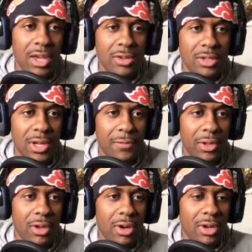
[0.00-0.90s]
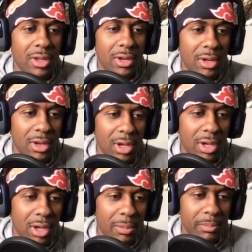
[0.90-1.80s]
yeah. Definitely longer than
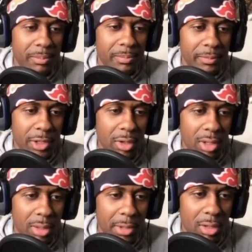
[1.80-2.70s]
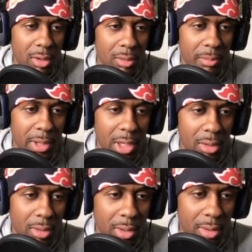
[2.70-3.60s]
um. Hold on, let me go back. Wait,
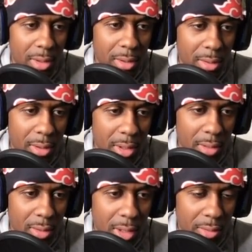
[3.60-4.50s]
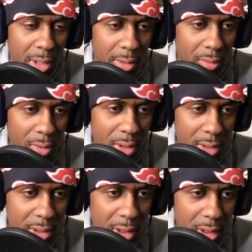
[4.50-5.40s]
wait, wait, no problem. Wait, wait, wait, one
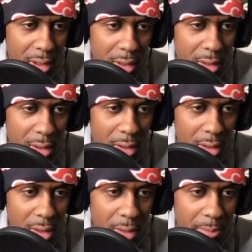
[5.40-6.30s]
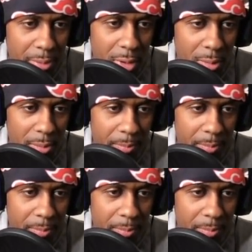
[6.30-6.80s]
second. Boom.